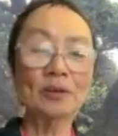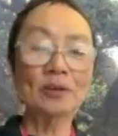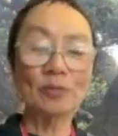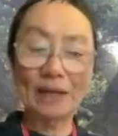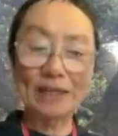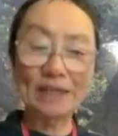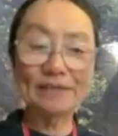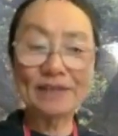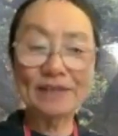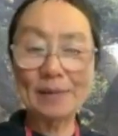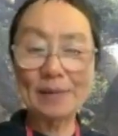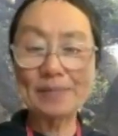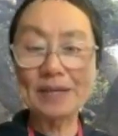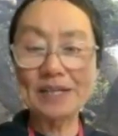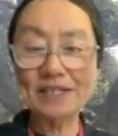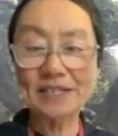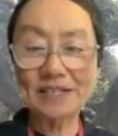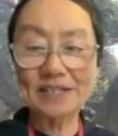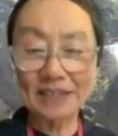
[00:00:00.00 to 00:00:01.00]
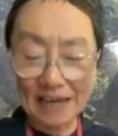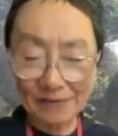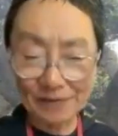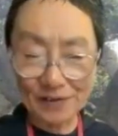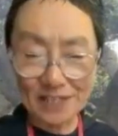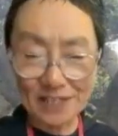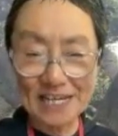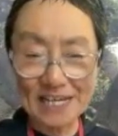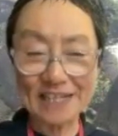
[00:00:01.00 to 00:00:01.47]
One of them is
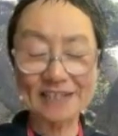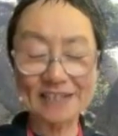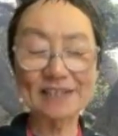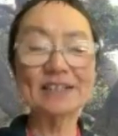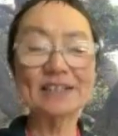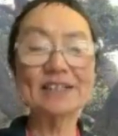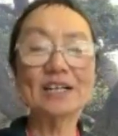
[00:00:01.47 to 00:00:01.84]
glyphosate.